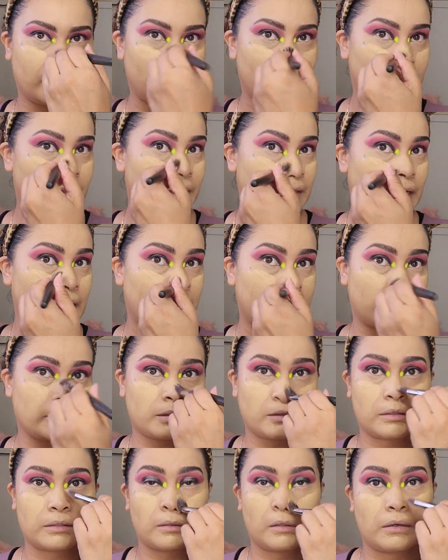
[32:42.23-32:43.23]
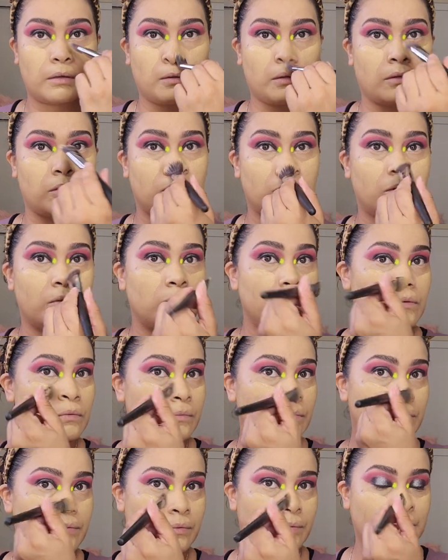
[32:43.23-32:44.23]
God, guys, you
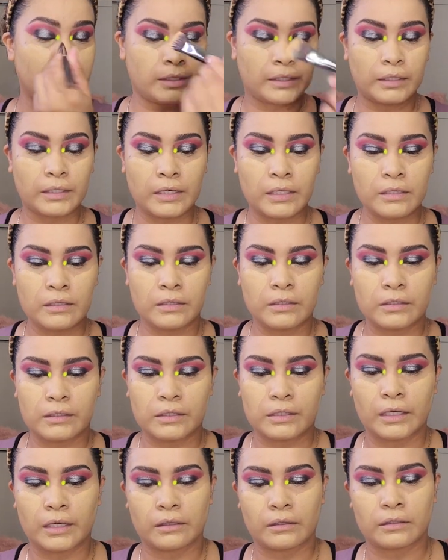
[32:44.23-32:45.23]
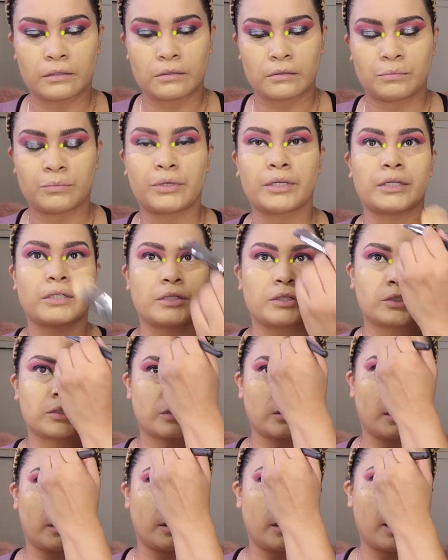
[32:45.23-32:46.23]
really need to get this
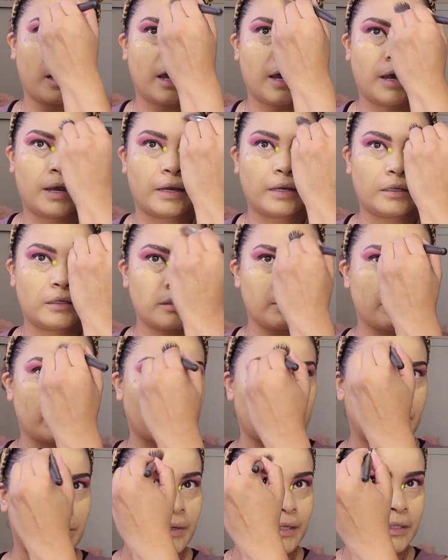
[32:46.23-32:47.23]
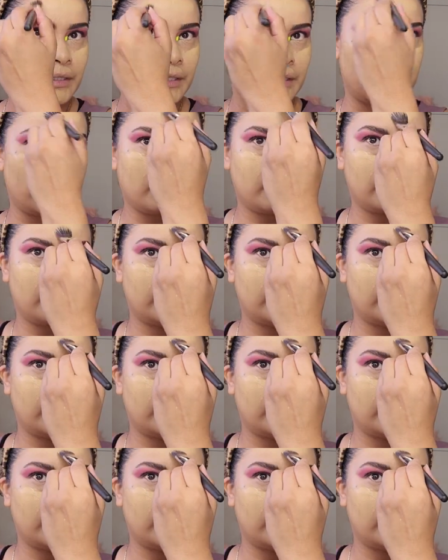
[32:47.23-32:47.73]
brush. I highly recommend it.